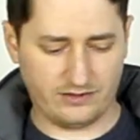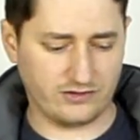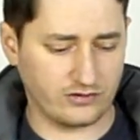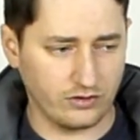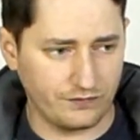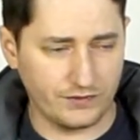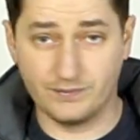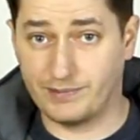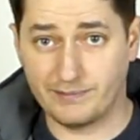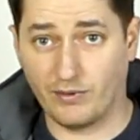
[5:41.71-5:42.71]
so for you
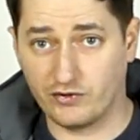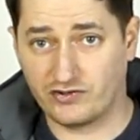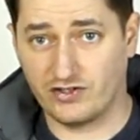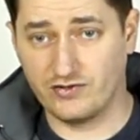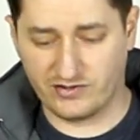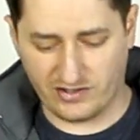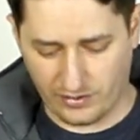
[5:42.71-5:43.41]
big boys you can use it,